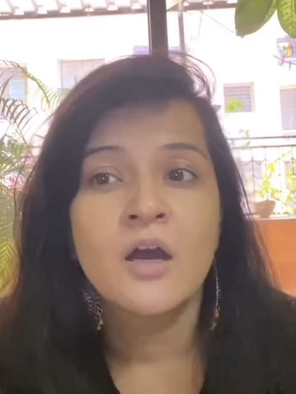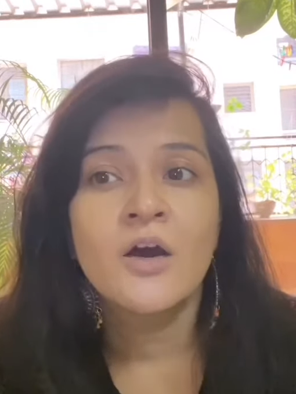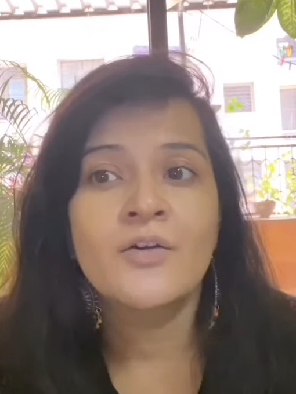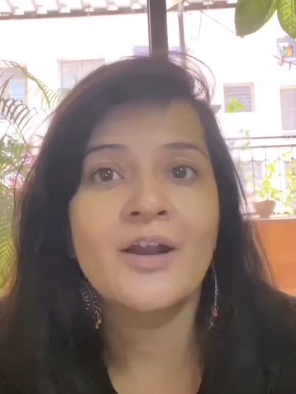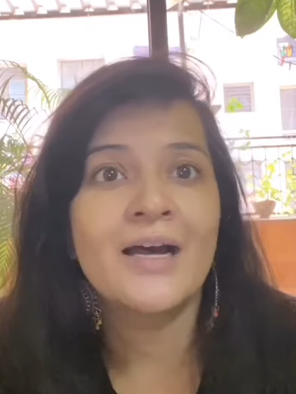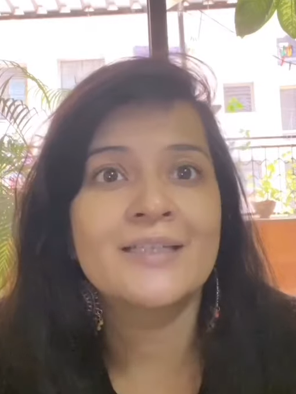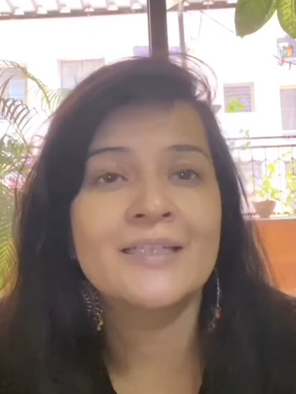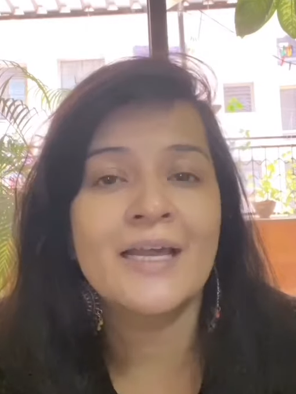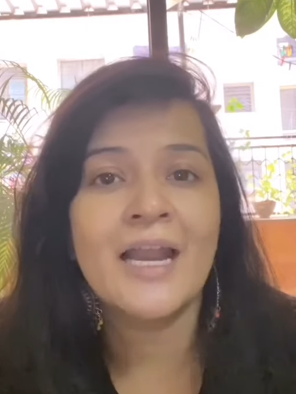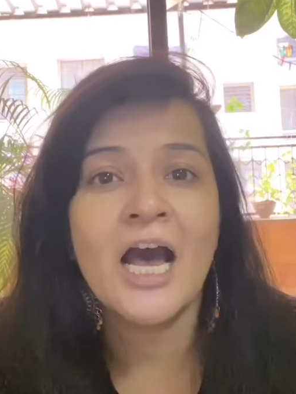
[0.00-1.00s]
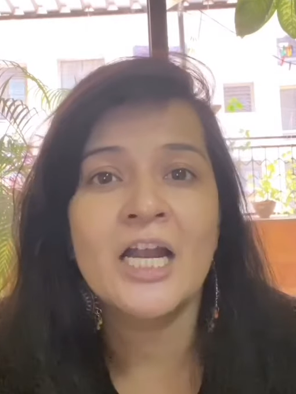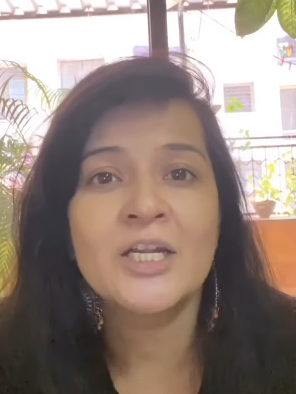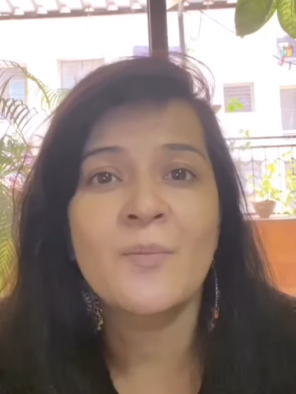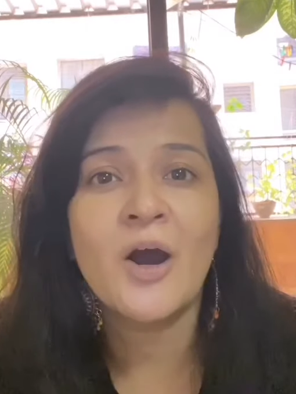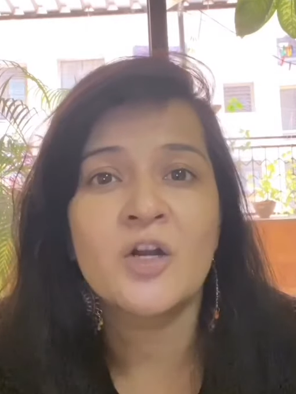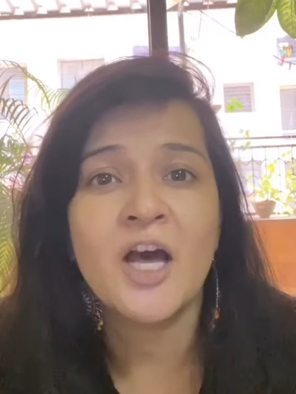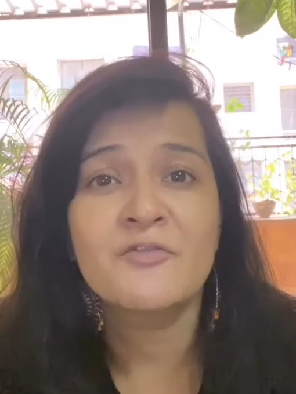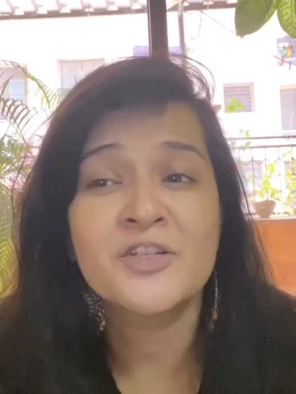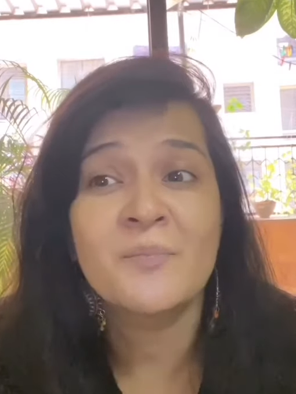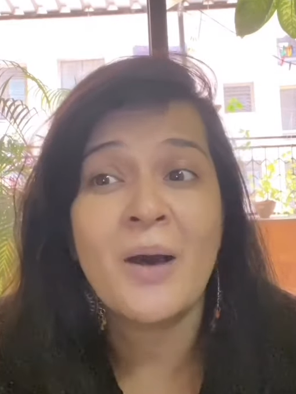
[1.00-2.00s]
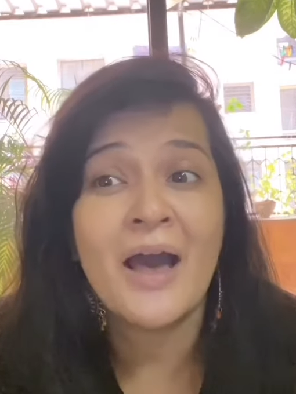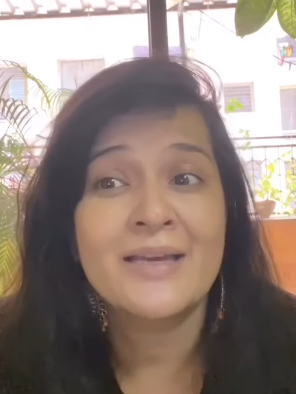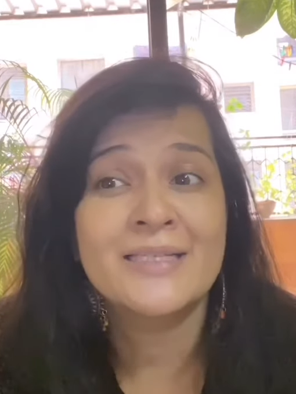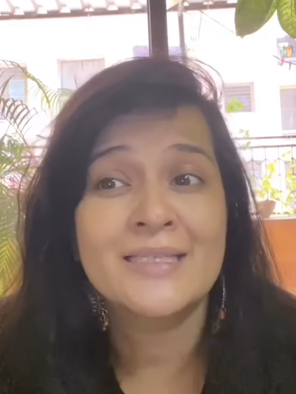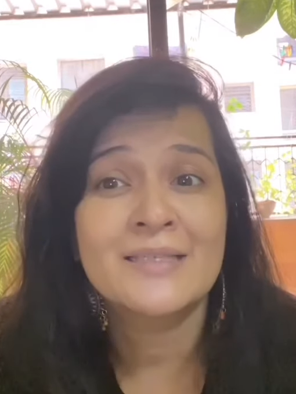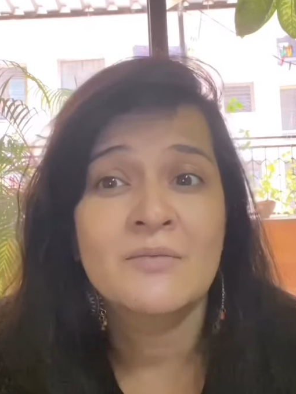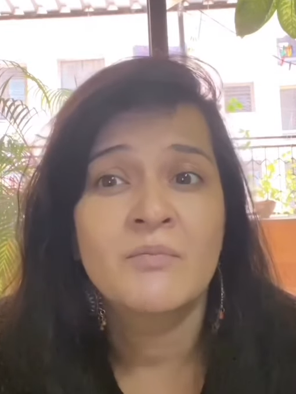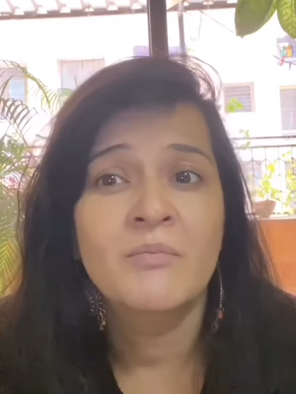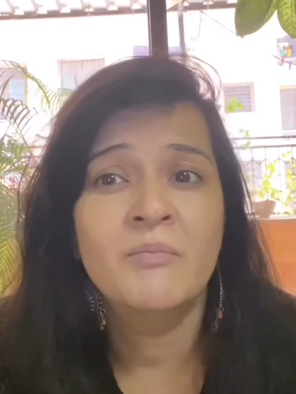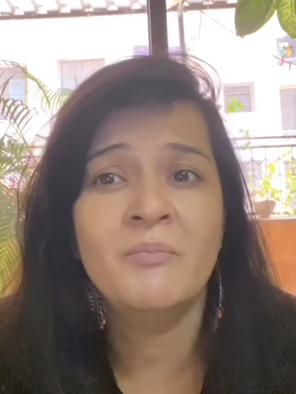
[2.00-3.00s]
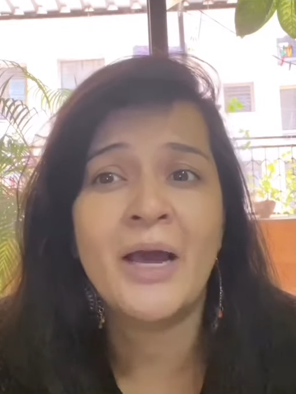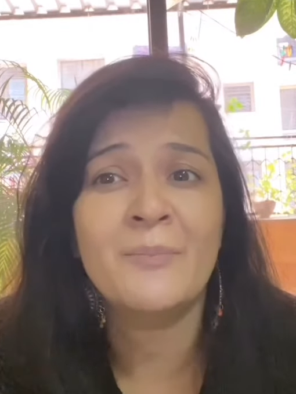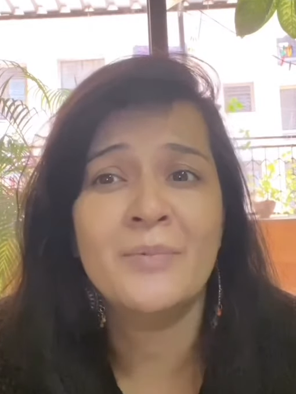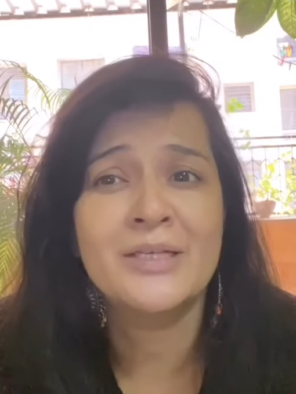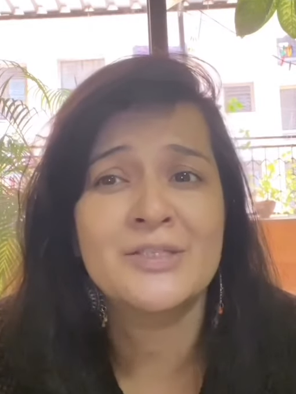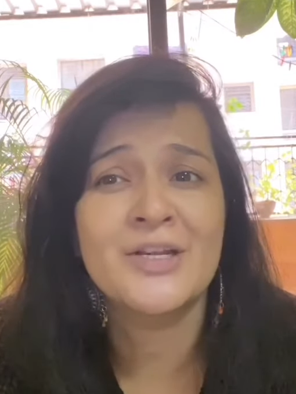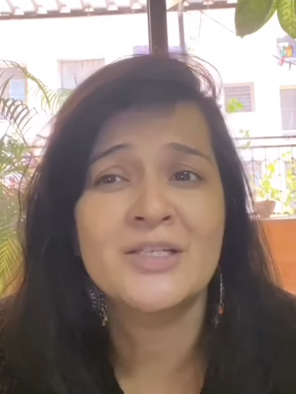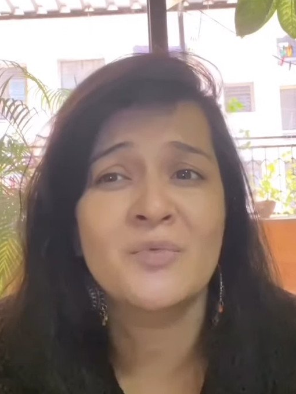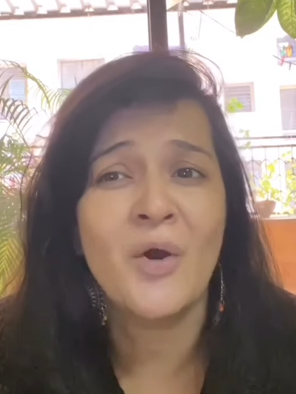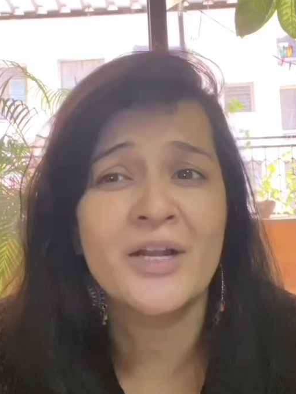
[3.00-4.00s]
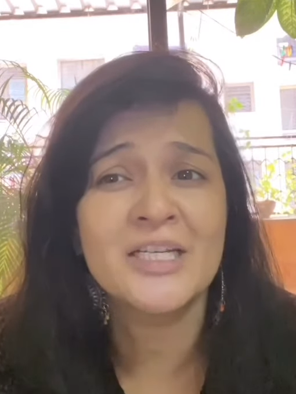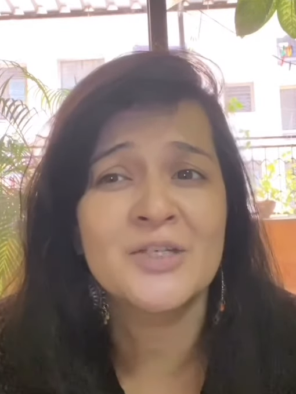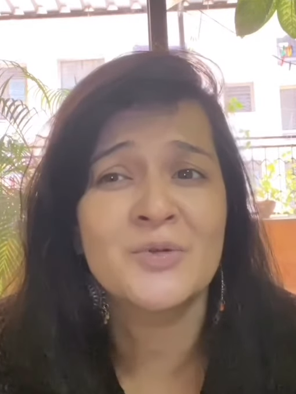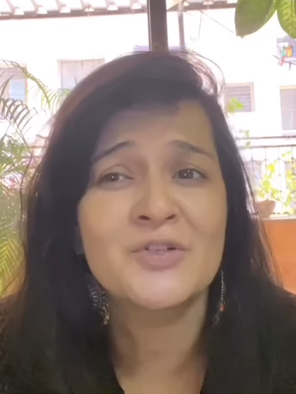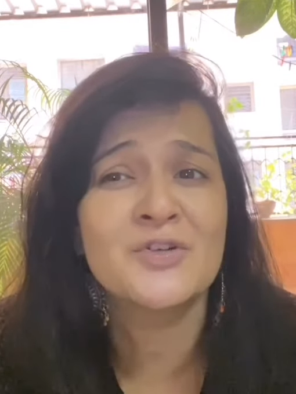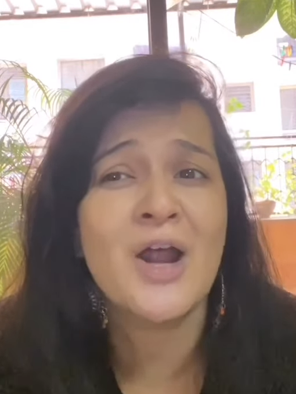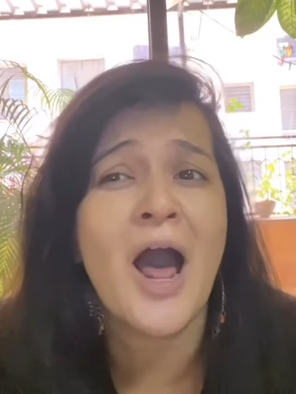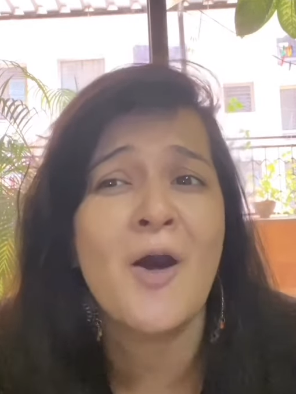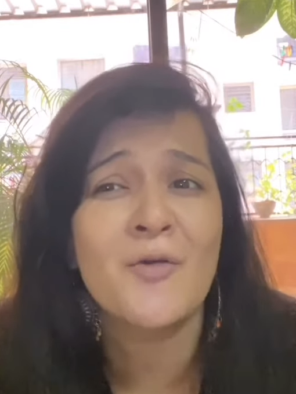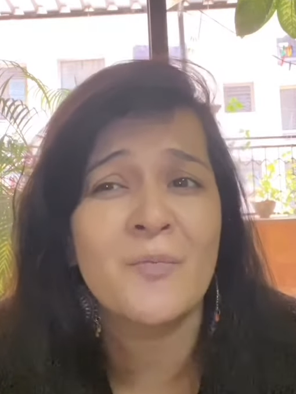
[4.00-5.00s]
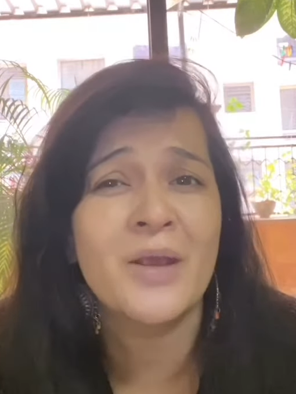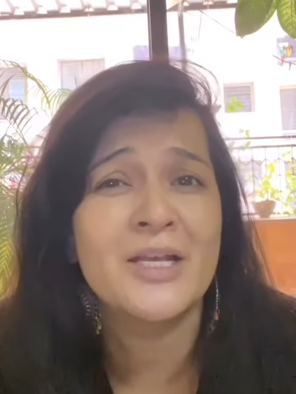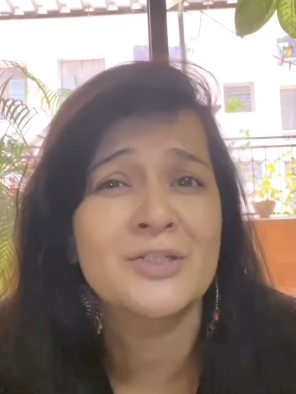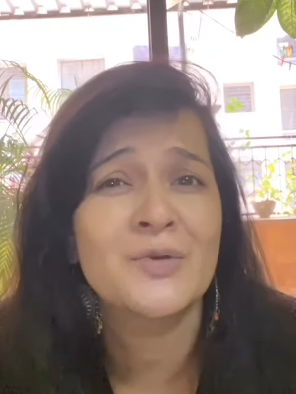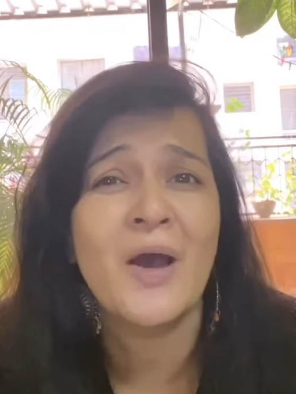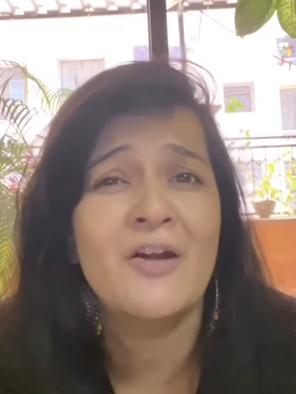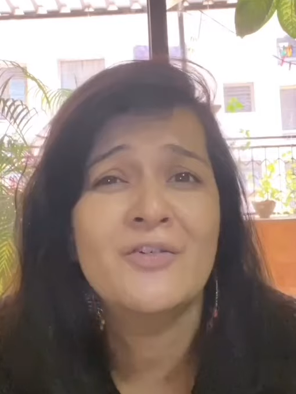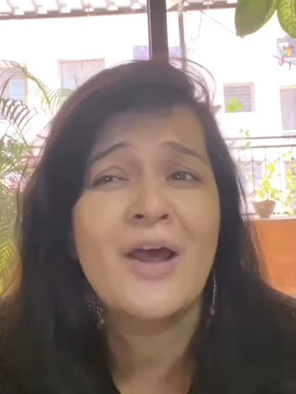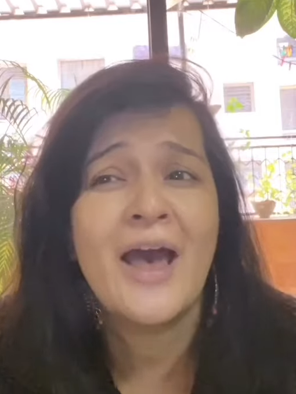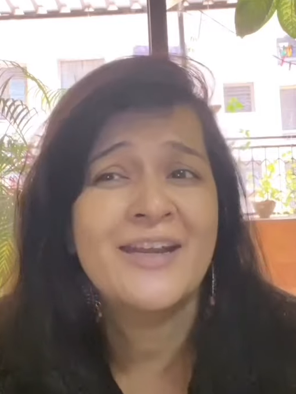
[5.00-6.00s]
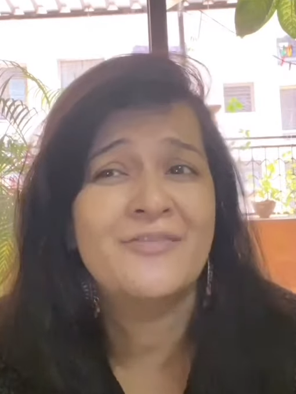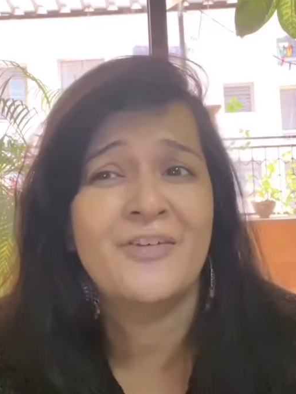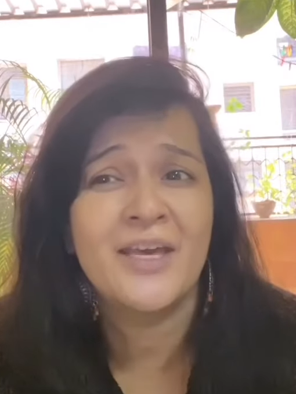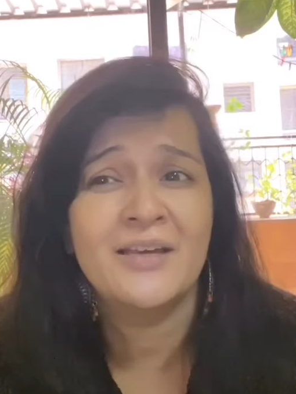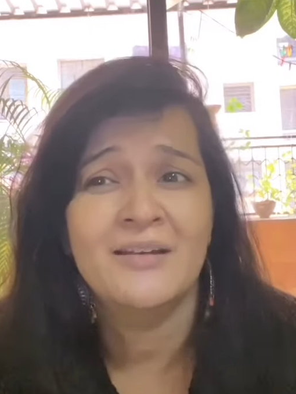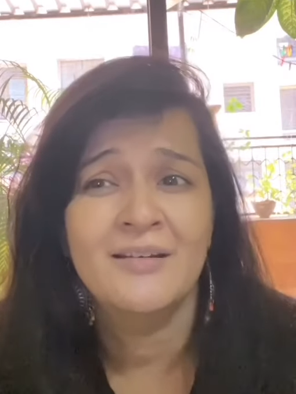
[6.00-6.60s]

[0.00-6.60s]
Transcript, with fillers: rather than hunt about after mice. My mistress wanted to drown me so I ran away.